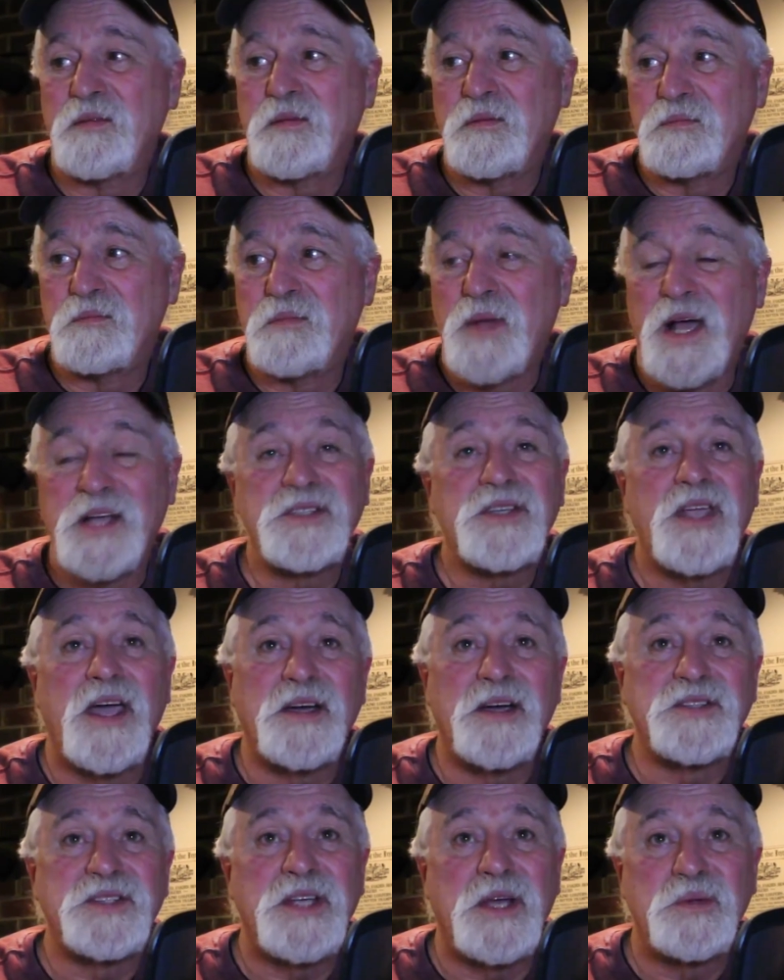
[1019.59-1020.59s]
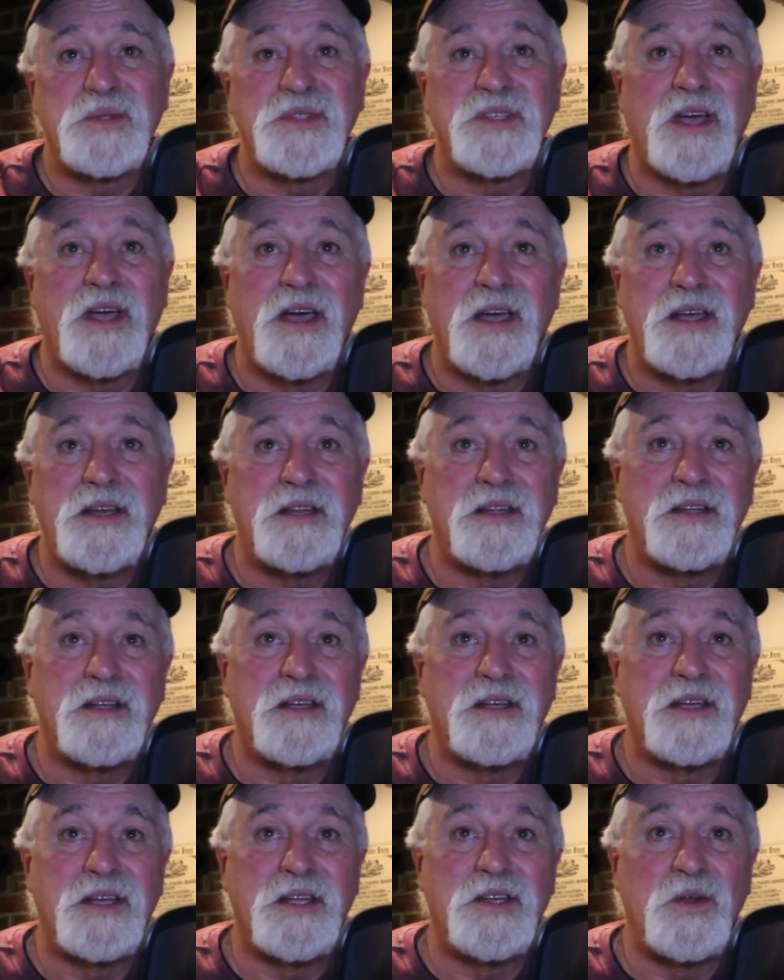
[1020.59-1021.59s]
my style's outside
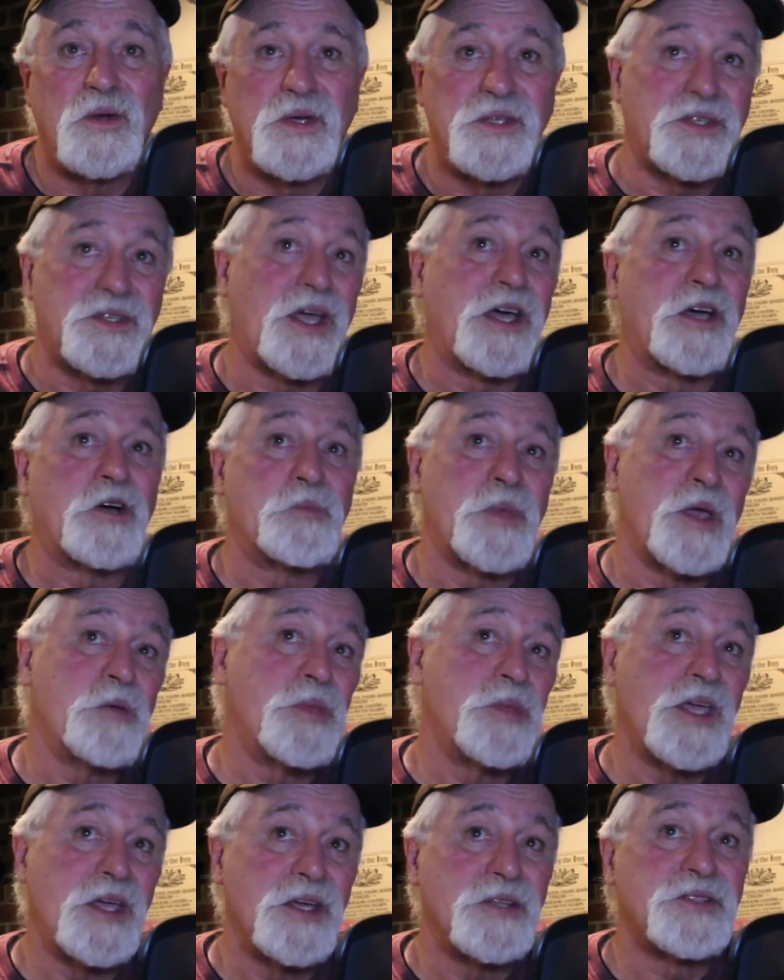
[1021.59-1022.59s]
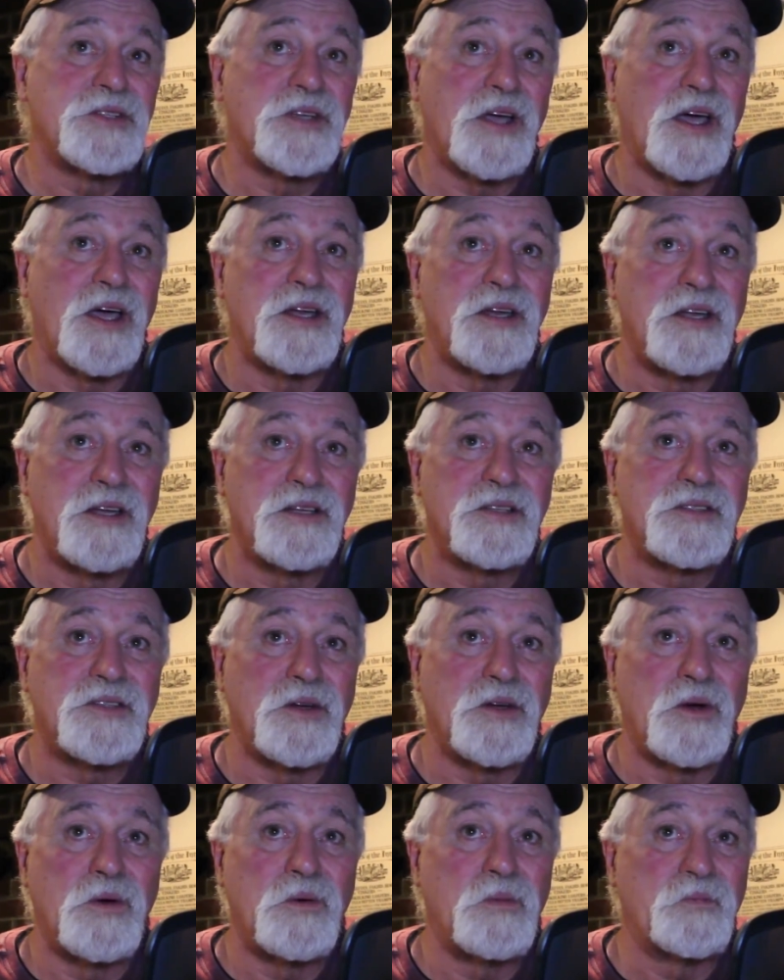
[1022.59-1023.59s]
and your style may be inside,
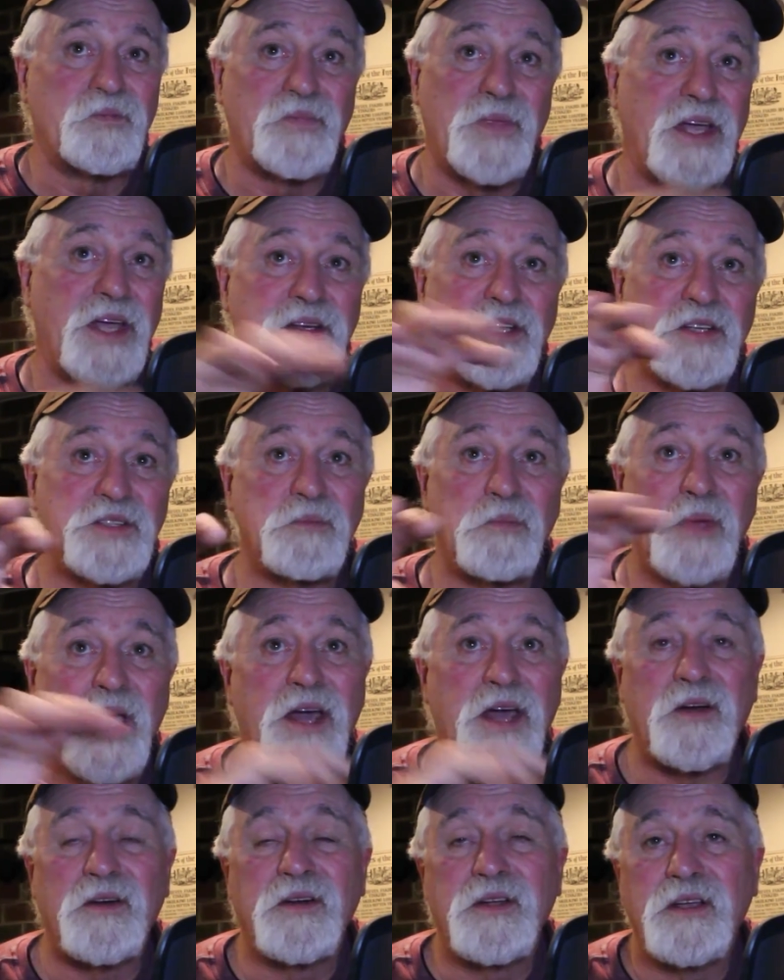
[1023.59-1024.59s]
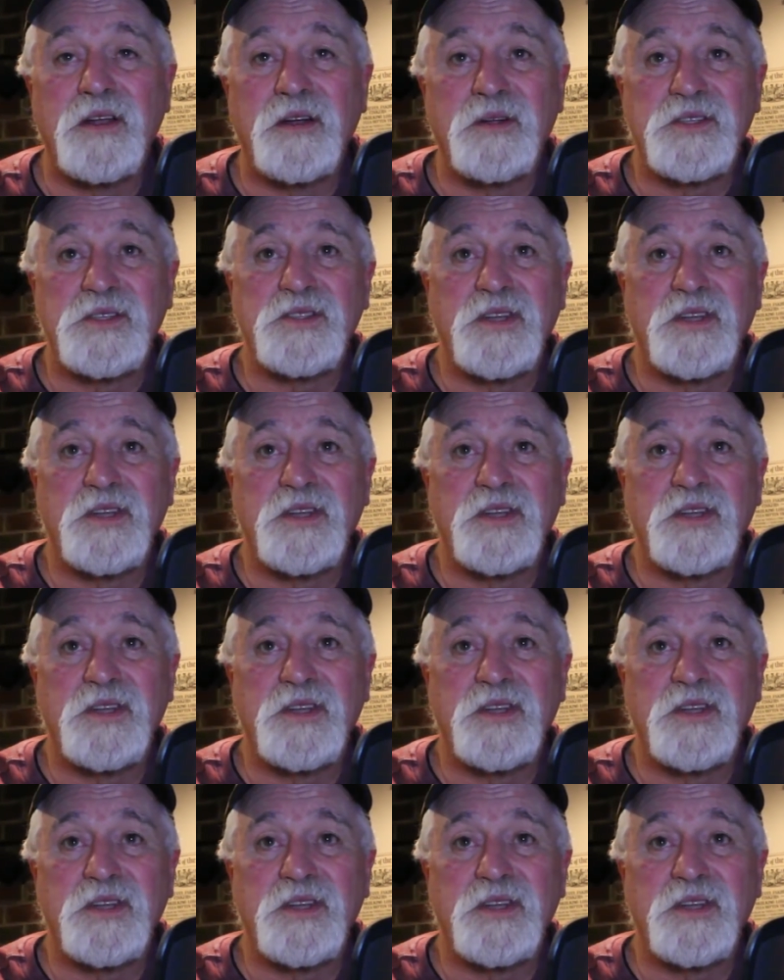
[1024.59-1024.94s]
so that doesn't matter. You know, it's